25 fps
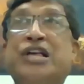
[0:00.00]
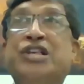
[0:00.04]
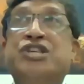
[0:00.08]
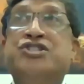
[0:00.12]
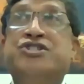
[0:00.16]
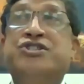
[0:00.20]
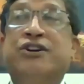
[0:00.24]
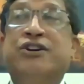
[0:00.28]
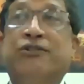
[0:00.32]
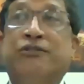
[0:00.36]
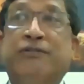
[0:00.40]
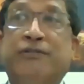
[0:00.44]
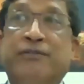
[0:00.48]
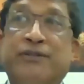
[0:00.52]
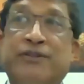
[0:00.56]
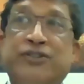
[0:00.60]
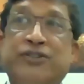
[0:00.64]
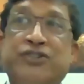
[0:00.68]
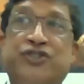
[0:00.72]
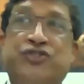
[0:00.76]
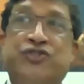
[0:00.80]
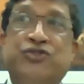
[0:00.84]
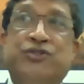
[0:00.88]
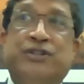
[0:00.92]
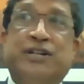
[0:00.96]
So
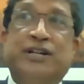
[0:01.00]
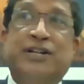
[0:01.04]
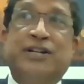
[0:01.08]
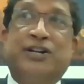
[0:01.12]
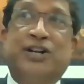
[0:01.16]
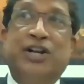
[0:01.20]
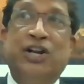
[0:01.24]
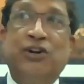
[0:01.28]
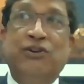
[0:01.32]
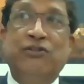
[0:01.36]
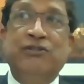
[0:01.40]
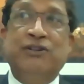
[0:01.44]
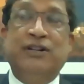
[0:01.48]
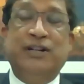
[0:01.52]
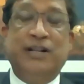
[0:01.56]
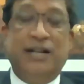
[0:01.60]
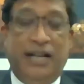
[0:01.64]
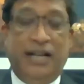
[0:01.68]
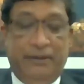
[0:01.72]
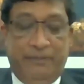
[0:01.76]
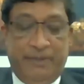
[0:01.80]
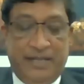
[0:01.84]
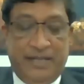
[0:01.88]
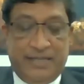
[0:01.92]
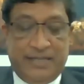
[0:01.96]
to conclude,
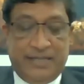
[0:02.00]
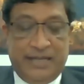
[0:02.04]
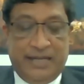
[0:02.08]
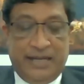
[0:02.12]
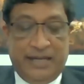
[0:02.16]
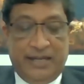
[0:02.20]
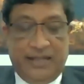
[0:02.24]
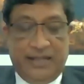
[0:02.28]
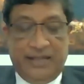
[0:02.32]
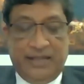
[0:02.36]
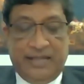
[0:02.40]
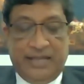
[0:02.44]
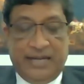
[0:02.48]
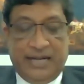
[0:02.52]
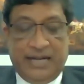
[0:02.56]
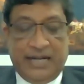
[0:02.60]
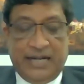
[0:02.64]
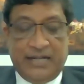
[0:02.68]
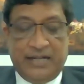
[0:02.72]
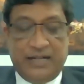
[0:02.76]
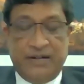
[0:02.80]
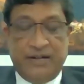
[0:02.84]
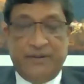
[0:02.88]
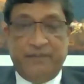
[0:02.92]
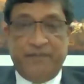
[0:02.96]
let me say
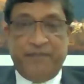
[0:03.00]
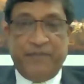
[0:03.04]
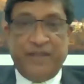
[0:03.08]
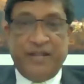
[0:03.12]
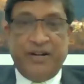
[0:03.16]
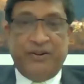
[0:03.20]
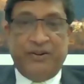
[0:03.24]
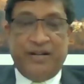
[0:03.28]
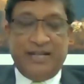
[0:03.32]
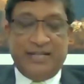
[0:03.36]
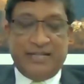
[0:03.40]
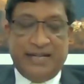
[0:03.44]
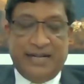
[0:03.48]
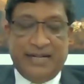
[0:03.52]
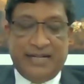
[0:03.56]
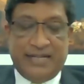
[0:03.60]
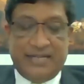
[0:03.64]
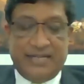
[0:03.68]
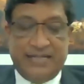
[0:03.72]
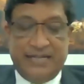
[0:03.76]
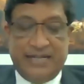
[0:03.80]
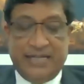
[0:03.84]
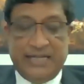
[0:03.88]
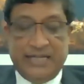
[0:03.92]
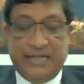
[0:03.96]
that, you know, as I had
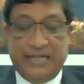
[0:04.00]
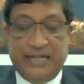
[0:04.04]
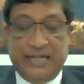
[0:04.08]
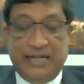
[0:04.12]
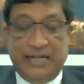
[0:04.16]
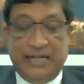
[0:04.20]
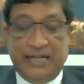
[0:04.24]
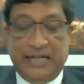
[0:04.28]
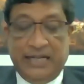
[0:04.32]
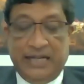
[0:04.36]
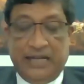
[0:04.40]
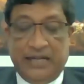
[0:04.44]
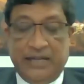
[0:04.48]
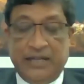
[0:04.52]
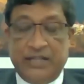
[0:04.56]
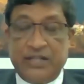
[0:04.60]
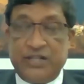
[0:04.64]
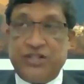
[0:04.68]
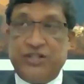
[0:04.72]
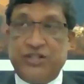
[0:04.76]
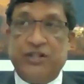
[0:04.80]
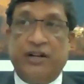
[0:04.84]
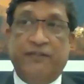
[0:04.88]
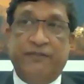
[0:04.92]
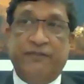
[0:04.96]
said earlier,
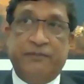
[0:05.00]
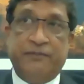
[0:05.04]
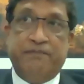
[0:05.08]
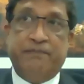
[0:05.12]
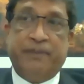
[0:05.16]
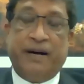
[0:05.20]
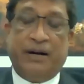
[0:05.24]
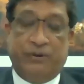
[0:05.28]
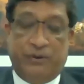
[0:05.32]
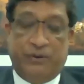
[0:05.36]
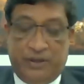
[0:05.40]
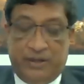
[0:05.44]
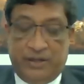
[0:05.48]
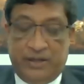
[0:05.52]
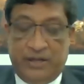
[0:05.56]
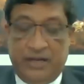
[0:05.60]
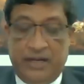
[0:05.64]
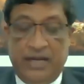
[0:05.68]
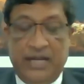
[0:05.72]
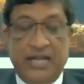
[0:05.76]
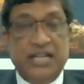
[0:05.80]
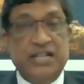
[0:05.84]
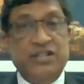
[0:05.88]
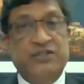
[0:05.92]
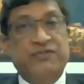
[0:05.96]
soft power
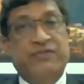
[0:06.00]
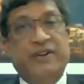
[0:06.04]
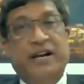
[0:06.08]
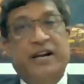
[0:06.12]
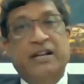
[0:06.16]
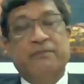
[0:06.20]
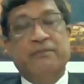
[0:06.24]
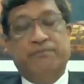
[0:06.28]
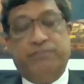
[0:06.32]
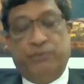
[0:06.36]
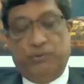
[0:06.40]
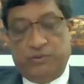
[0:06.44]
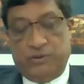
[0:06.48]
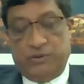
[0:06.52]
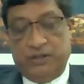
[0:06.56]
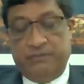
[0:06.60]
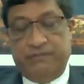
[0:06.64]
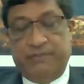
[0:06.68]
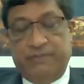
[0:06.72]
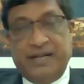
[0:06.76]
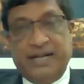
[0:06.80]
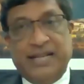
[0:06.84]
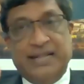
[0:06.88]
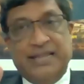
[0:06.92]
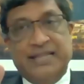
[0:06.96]
is very important.
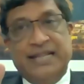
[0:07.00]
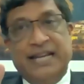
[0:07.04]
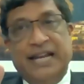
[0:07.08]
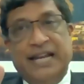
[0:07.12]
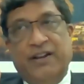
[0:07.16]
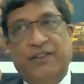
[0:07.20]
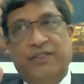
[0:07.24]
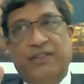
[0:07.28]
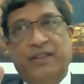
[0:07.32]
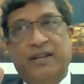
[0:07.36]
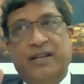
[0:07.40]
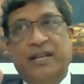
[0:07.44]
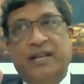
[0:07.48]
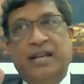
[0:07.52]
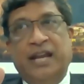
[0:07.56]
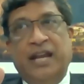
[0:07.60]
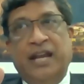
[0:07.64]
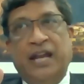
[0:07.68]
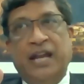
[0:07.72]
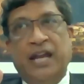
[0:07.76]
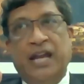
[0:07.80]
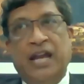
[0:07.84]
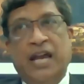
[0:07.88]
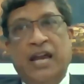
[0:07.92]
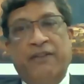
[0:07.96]
But at the end of the
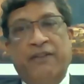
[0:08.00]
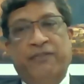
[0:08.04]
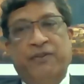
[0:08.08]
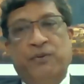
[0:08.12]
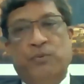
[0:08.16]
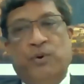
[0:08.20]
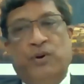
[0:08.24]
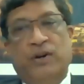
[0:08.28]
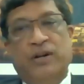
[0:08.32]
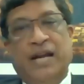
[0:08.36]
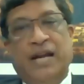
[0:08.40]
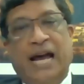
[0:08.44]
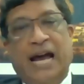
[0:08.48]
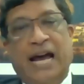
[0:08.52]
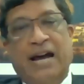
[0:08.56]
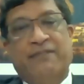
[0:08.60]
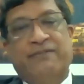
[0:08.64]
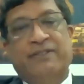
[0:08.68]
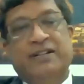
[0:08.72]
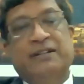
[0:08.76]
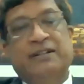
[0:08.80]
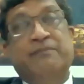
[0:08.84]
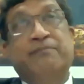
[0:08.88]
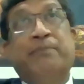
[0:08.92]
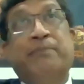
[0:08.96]
day, if you want to have
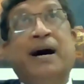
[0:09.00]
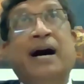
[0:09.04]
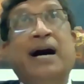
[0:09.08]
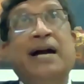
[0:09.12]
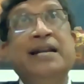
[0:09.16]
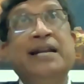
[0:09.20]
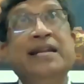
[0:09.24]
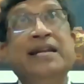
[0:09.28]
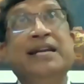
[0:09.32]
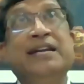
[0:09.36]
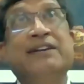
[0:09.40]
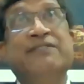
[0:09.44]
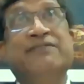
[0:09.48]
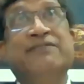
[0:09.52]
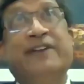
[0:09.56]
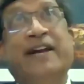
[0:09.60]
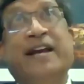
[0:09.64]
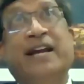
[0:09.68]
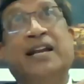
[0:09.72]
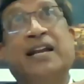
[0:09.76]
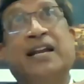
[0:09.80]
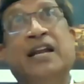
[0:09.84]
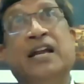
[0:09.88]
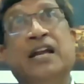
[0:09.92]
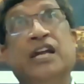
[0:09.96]
an abiding
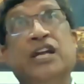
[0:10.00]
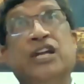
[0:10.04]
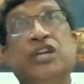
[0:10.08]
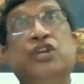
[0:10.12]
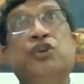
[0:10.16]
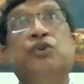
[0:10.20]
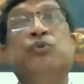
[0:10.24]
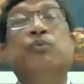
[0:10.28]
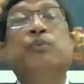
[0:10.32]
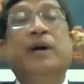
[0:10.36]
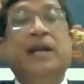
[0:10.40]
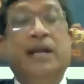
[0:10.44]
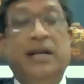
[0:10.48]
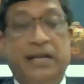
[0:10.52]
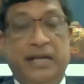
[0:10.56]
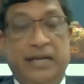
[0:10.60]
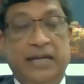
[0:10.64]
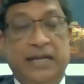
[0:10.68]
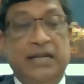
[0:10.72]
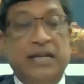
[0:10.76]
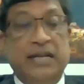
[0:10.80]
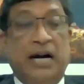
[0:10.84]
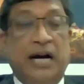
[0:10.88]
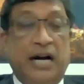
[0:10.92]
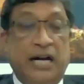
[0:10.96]
effect, you will
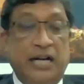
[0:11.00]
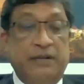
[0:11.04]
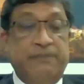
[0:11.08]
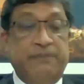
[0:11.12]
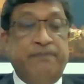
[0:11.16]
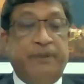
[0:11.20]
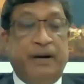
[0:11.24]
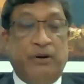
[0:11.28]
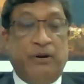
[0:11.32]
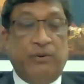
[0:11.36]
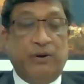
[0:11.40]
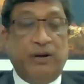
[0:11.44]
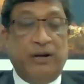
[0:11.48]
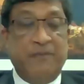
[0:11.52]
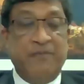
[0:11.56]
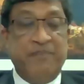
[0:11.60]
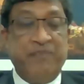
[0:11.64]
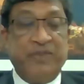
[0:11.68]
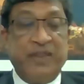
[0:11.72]
need hard power.